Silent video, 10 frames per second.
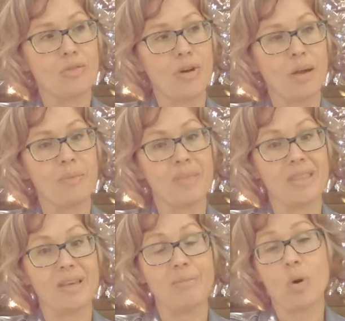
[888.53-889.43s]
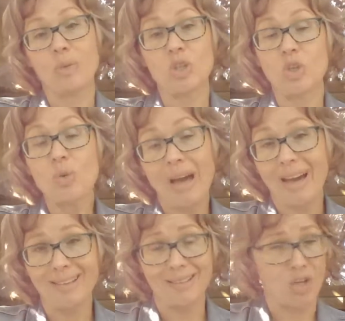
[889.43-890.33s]
from the moment you
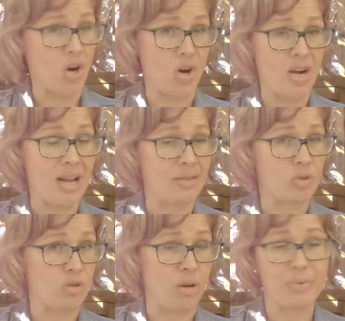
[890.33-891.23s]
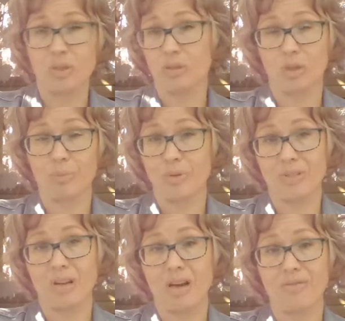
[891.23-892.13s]
had in the car after dropping your little
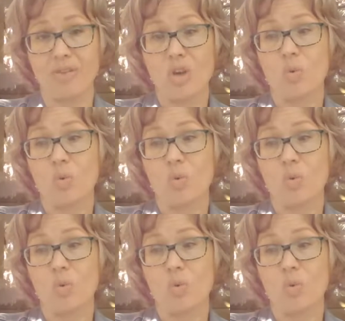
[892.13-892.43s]
person off,